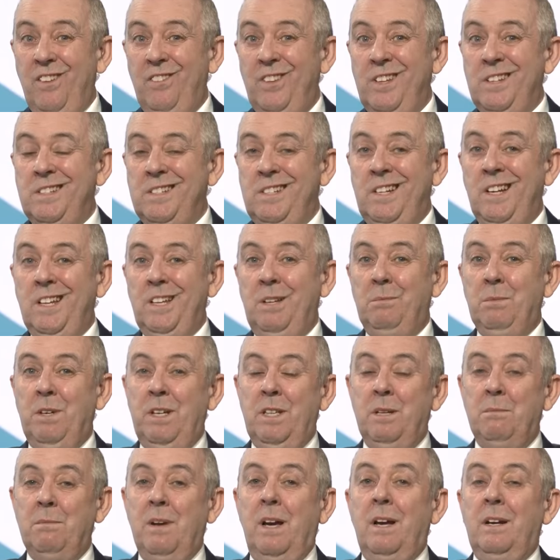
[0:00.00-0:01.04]
this is telling me
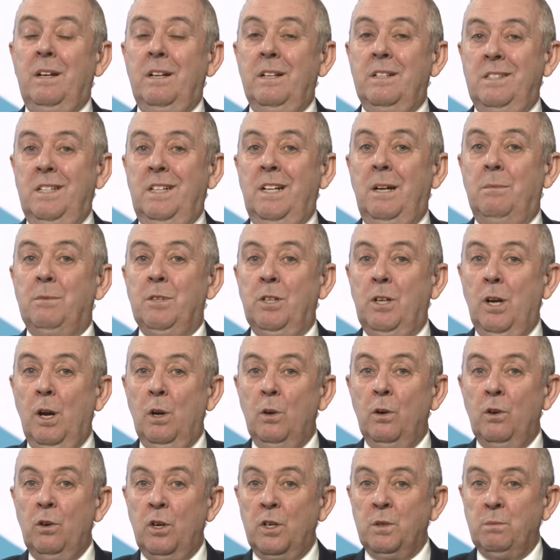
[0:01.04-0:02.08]
the market's set up to go on
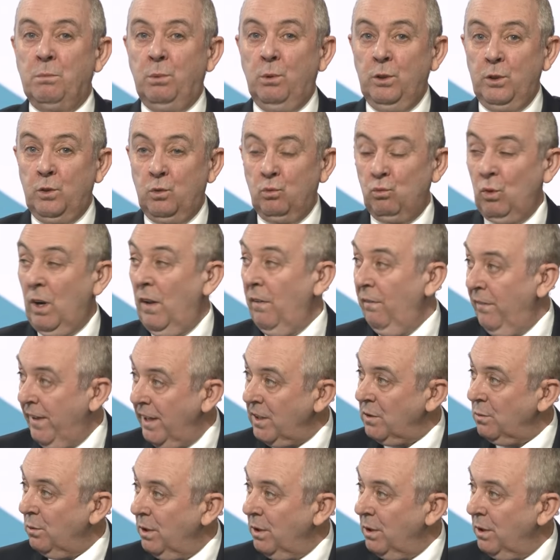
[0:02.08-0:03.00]
a nice bullish run. That's